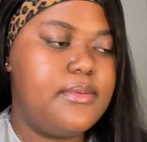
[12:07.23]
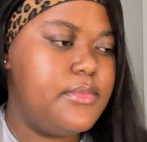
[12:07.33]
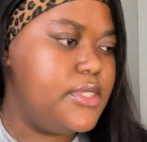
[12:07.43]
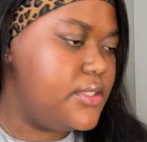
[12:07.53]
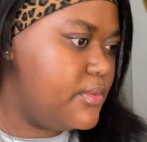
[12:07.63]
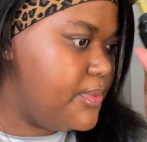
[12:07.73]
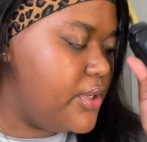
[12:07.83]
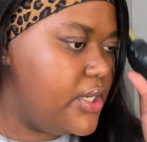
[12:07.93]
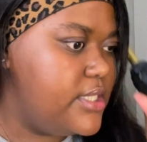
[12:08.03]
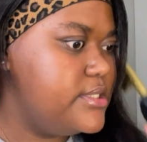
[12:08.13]
Middle
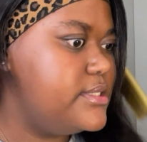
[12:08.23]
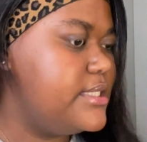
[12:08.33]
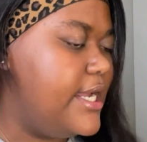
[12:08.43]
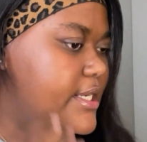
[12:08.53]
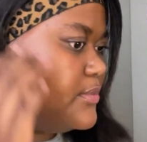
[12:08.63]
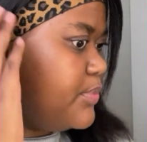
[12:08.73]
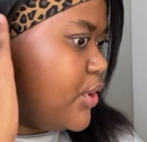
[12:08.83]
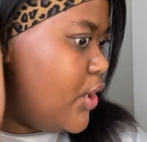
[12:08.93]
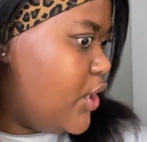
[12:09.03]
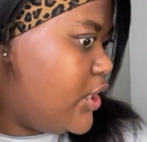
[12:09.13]
part, side
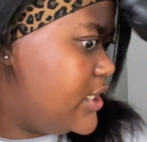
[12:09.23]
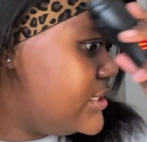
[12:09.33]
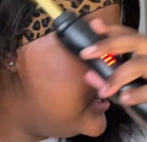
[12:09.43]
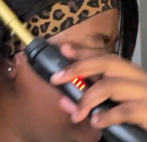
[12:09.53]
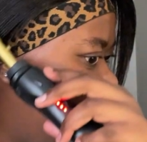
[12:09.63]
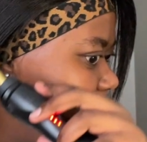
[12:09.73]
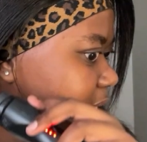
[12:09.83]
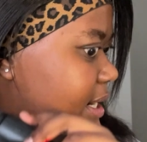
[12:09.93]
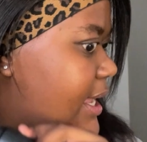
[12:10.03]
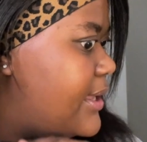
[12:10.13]
part, tie
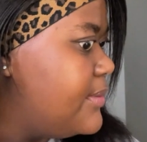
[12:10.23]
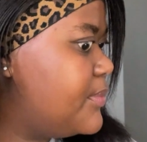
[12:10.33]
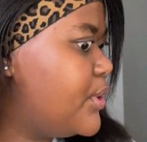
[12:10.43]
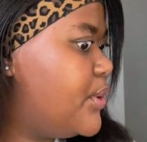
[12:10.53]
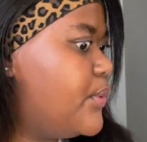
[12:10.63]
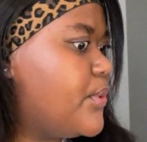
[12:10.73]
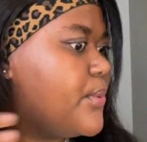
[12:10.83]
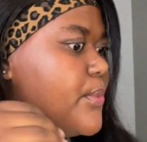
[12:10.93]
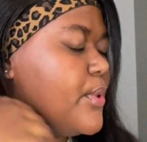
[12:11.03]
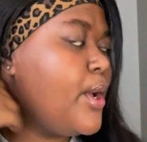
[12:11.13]
it up, go
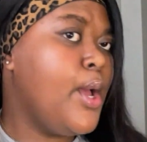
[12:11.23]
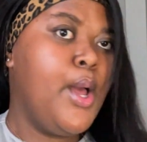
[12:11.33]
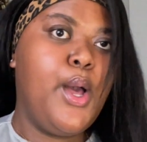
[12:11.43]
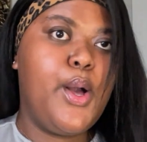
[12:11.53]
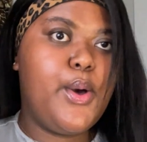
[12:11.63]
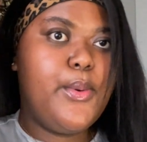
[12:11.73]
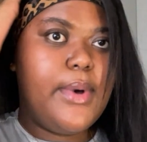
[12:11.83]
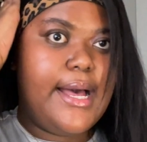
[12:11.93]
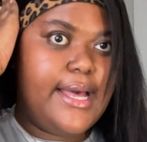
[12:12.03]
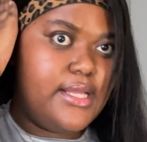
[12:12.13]

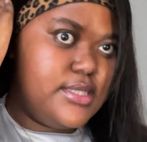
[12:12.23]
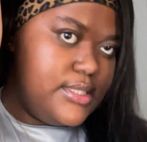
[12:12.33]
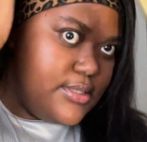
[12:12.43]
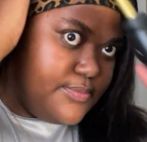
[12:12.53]
wild.